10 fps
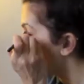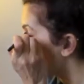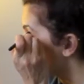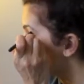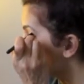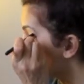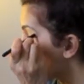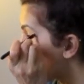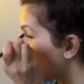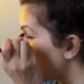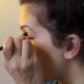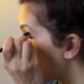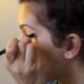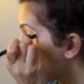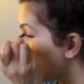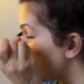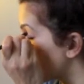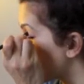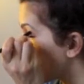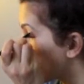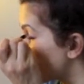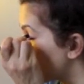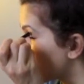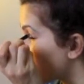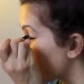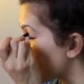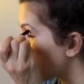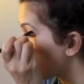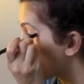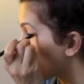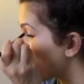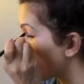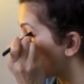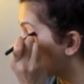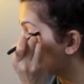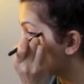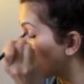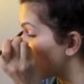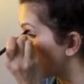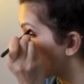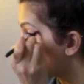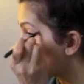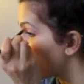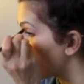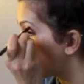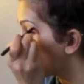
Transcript: I also have quite hooded eyelids, so I don't worry too much about